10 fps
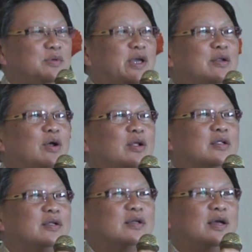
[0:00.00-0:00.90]
we
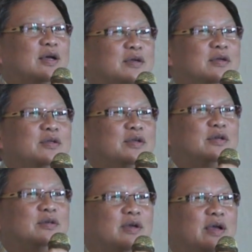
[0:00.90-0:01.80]
cannot
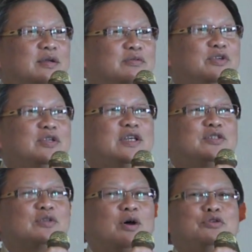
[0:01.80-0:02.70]

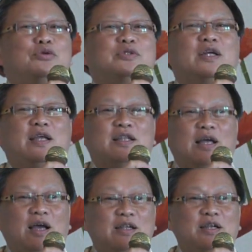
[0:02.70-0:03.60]
release or use the data,